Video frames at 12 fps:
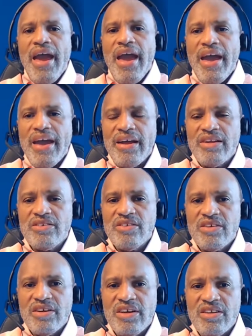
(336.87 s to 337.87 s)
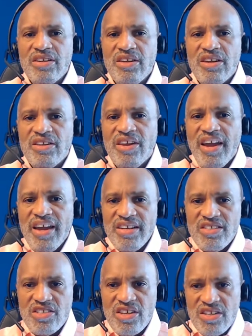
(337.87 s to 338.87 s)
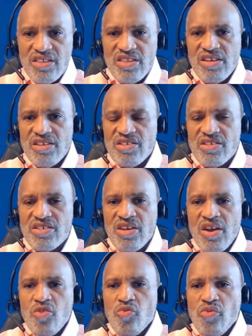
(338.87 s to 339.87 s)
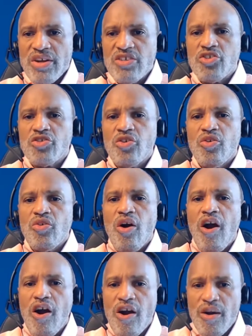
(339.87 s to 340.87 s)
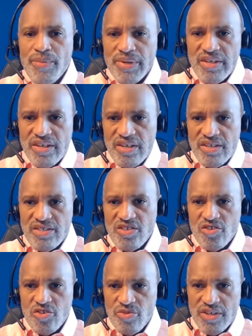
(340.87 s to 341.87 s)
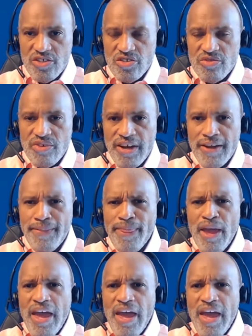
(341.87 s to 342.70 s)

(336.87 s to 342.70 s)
and engaged in this racial harmony situation, right?